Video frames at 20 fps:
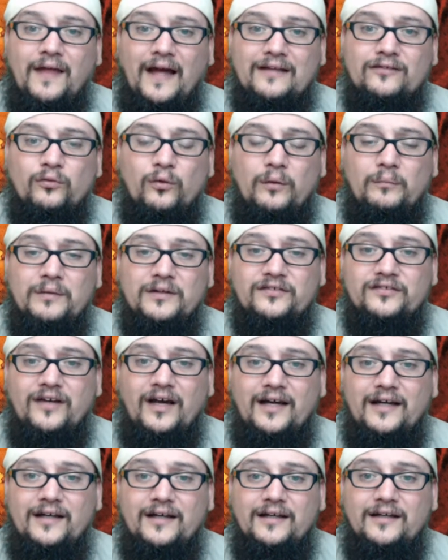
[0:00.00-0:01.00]
That's what
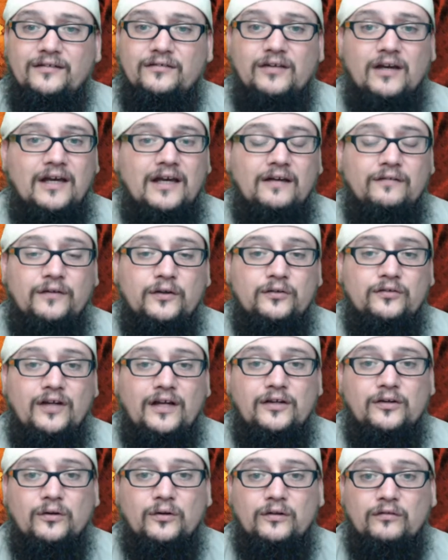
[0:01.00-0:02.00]
Messiah is. If you
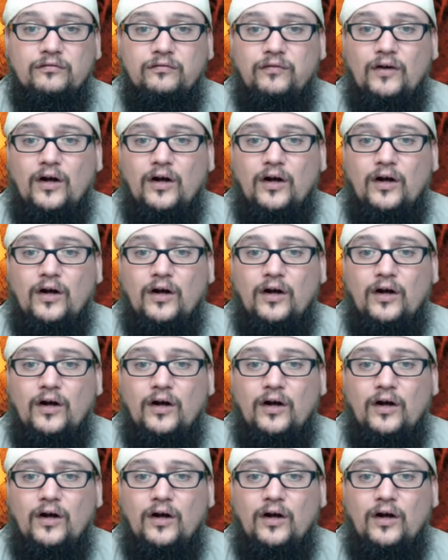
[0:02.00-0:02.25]
say you're his